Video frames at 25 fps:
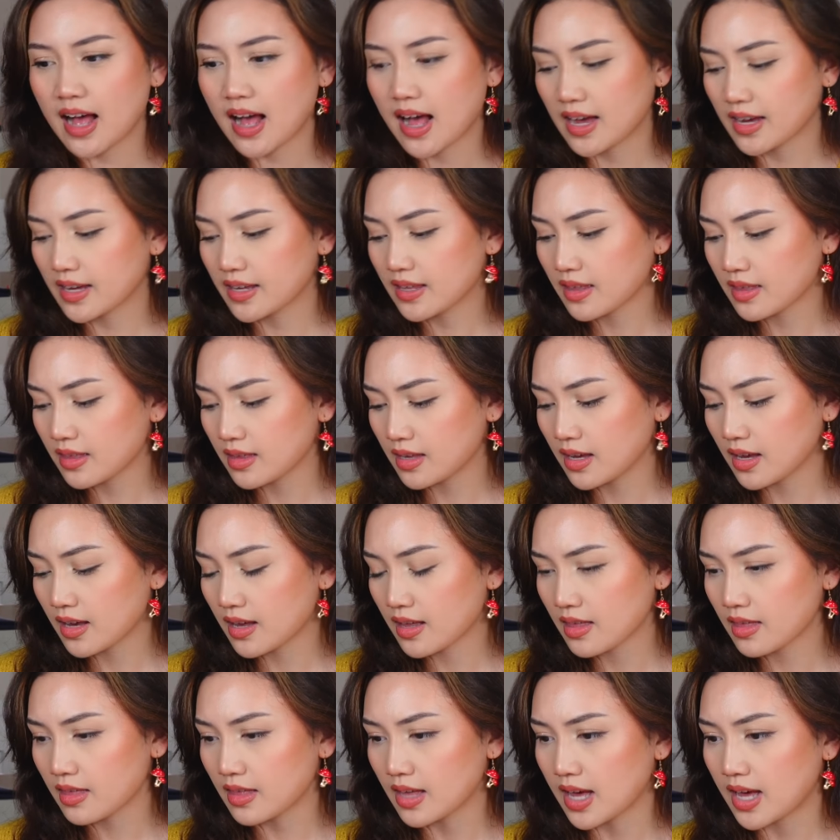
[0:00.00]
I
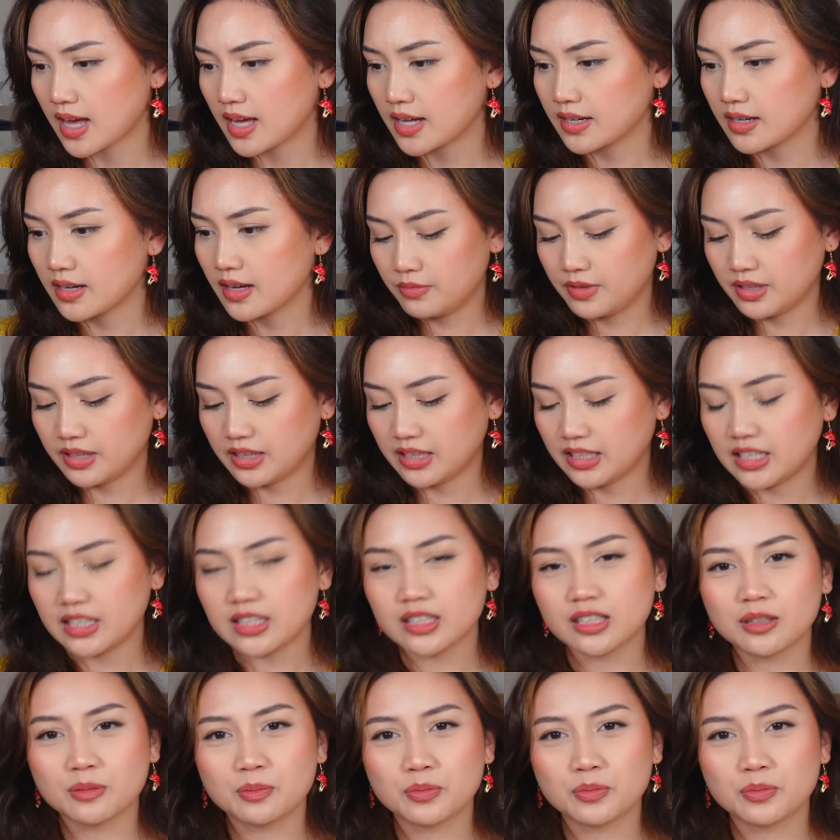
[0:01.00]
think that needle